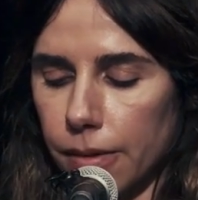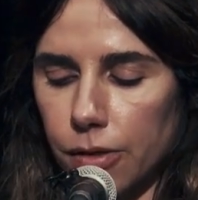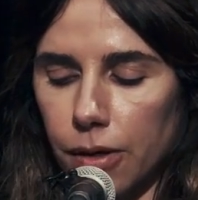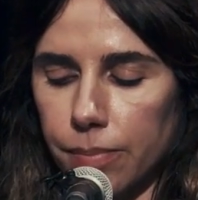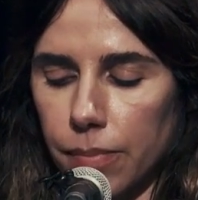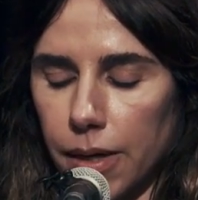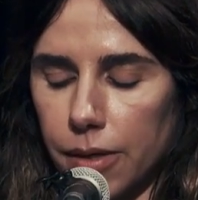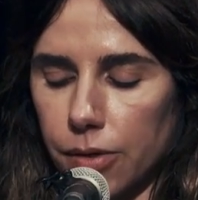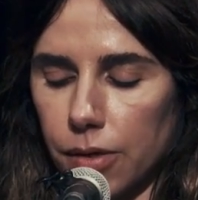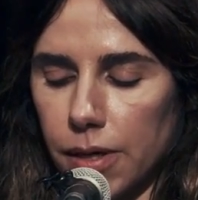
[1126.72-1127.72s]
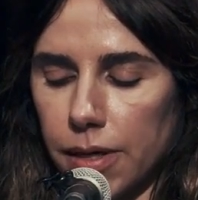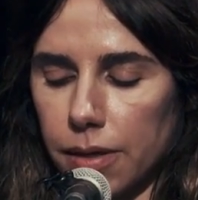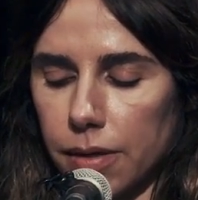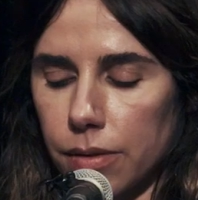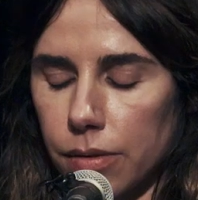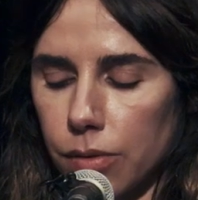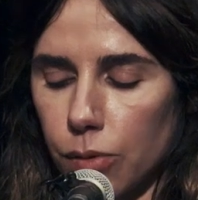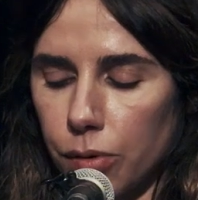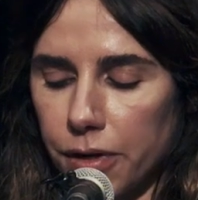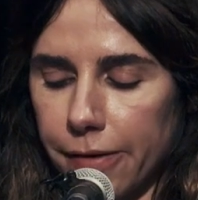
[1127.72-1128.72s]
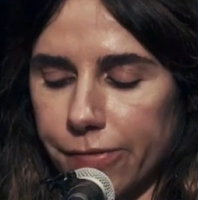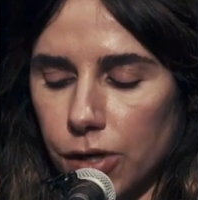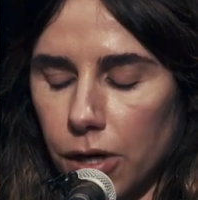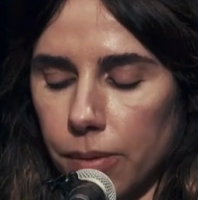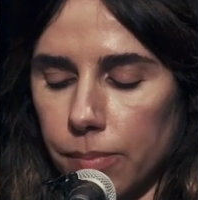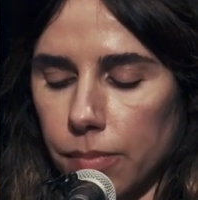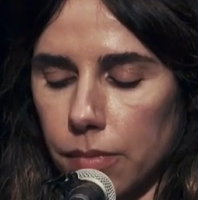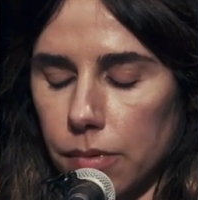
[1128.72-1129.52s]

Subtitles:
Come back early or never come.